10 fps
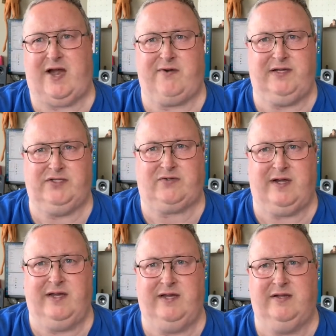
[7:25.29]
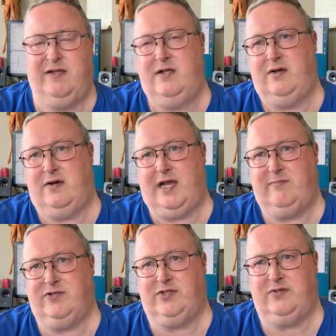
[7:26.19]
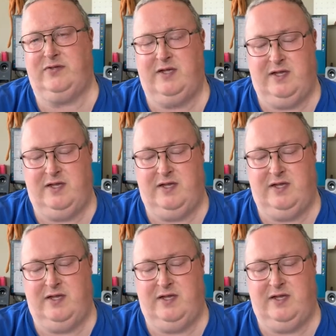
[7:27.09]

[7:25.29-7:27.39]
currently screening on Amazon.